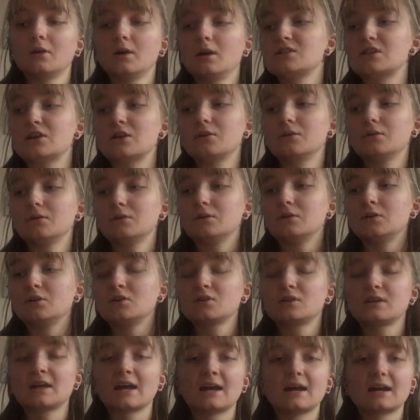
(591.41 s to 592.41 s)
So
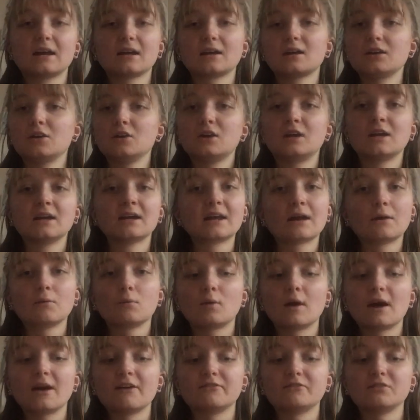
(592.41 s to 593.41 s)
you can get
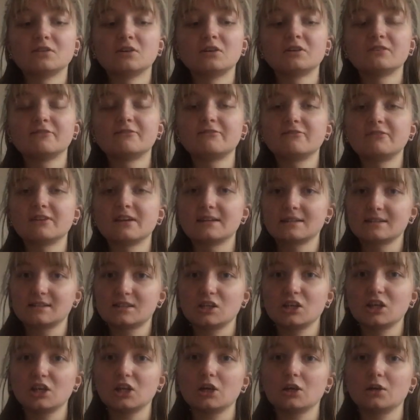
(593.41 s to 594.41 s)
whatever
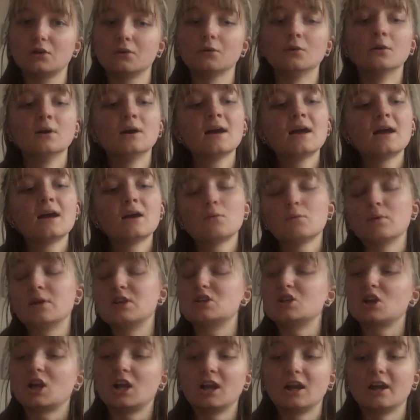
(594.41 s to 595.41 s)
fits you,
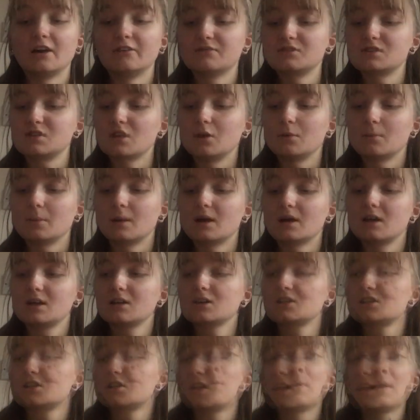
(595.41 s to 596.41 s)
which I love so
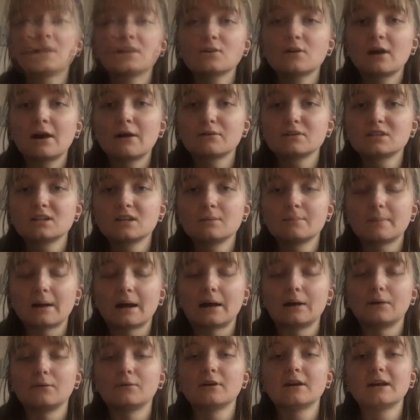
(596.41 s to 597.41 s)
much. When you're out and
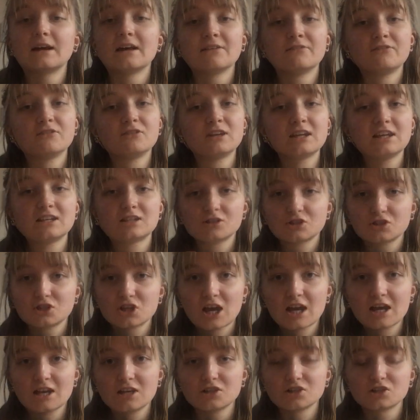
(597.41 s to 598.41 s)
about, if you need to
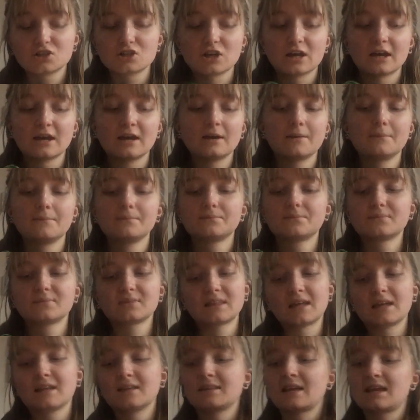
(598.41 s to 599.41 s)
change it,
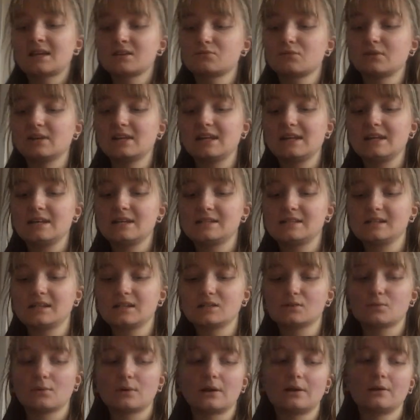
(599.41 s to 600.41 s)
then that's really easy
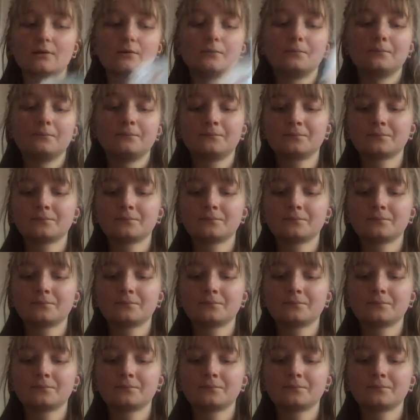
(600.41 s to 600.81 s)
as well.